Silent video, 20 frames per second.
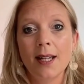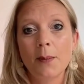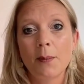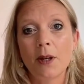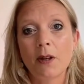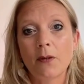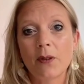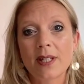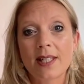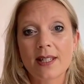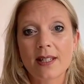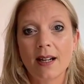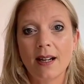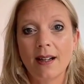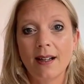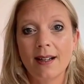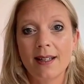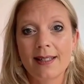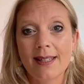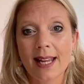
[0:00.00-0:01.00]
But if we
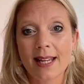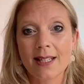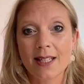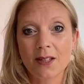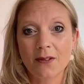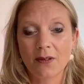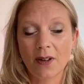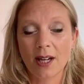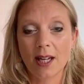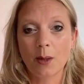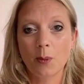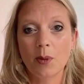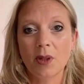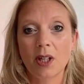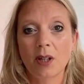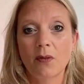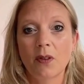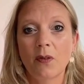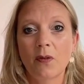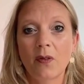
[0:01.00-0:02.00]
start identifying with
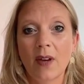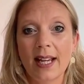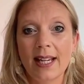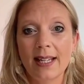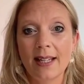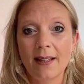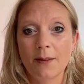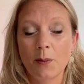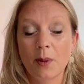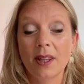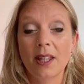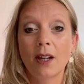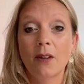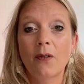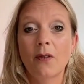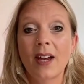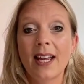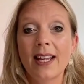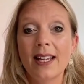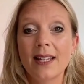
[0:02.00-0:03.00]
our
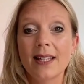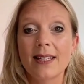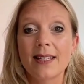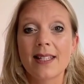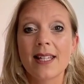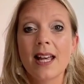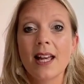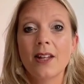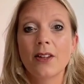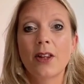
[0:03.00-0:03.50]
failures,